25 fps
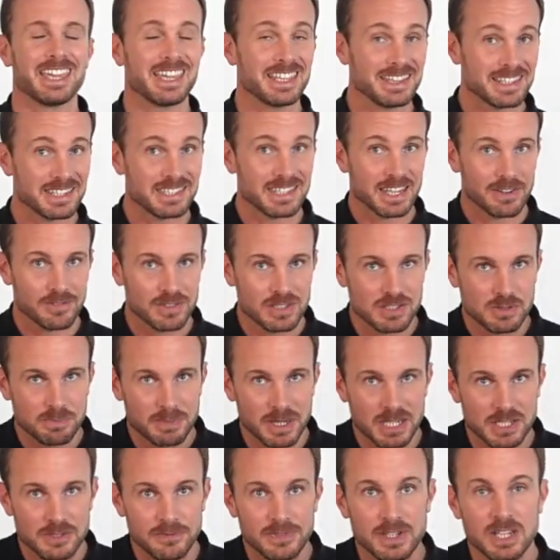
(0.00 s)
In this
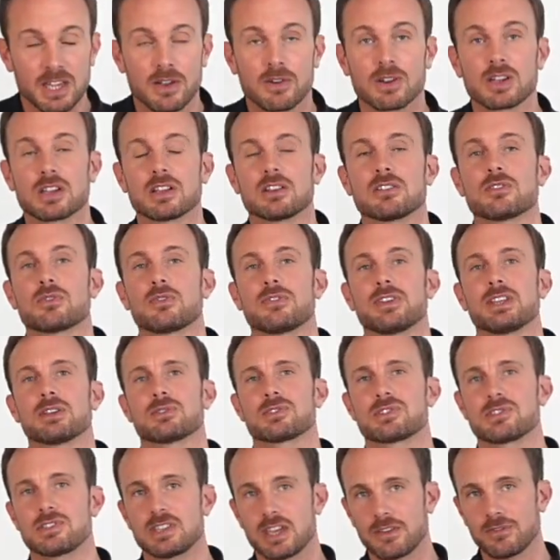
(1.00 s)
evidence-based video, I'm going to reveal
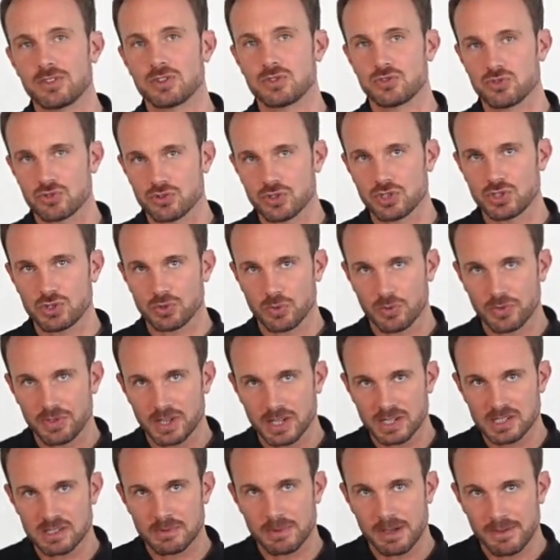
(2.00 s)
seven crucial
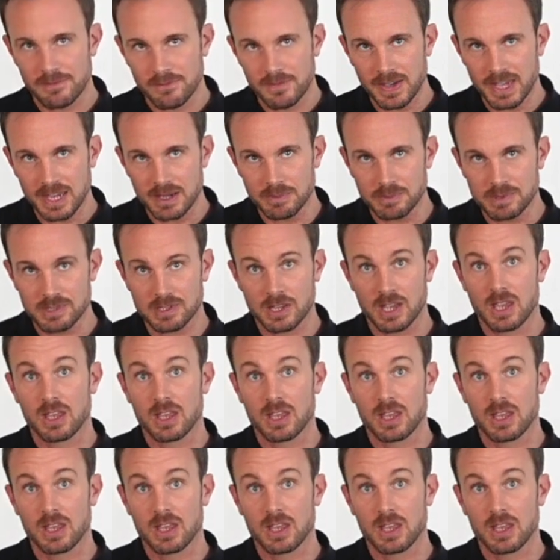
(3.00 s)
things about vapes